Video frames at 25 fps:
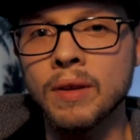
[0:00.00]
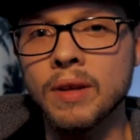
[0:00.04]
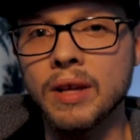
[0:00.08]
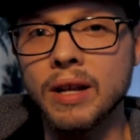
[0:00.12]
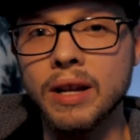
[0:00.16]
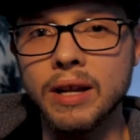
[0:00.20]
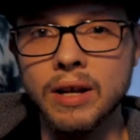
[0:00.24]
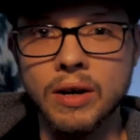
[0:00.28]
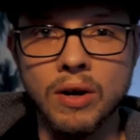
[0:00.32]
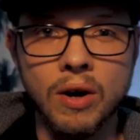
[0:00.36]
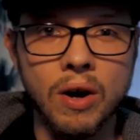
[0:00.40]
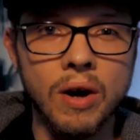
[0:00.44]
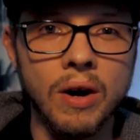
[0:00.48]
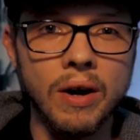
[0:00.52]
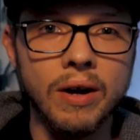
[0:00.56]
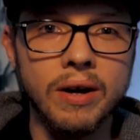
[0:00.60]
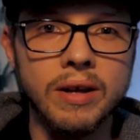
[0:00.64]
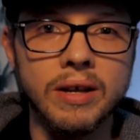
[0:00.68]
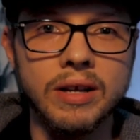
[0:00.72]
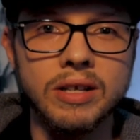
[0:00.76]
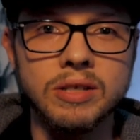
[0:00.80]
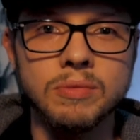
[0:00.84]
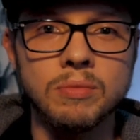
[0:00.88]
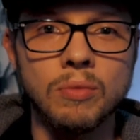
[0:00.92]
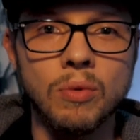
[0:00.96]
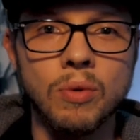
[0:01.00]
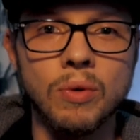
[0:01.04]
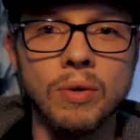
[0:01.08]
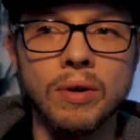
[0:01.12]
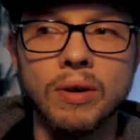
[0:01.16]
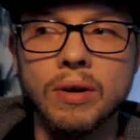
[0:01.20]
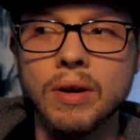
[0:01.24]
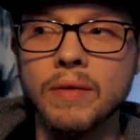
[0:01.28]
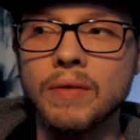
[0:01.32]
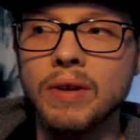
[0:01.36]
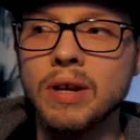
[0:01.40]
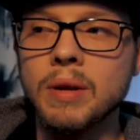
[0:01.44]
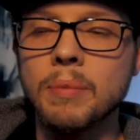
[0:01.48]
getting caught is
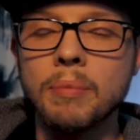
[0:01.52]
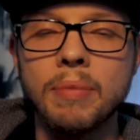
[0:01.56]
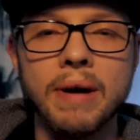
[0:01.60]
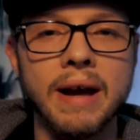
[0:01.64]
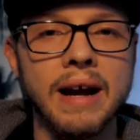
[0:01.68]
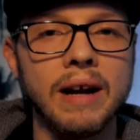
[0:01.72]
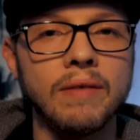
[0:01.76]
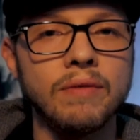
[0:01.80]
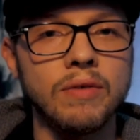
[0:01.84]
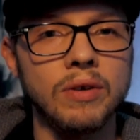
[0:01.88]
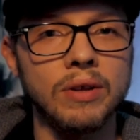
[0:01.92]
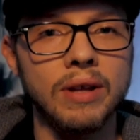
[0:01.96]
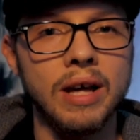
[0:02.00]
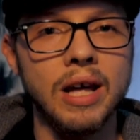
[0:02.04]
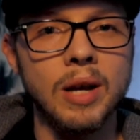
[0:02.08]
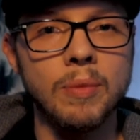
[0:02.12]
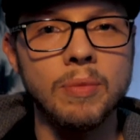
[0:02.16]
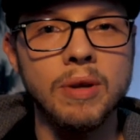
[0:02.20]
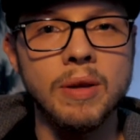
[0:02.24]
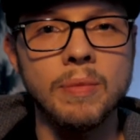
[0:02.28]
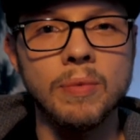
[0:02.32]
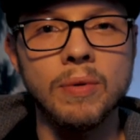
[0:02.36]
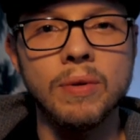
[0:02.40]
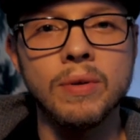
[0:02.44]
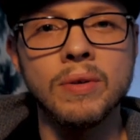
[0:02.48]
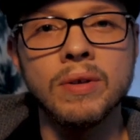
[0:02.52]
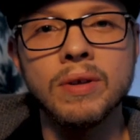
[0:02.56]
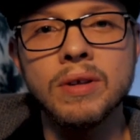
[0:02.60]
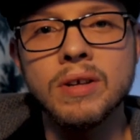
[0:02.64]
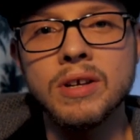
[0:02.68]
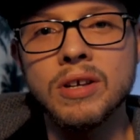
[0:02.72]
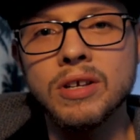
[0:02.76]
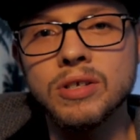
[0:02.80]
more of an impact for a lot of people.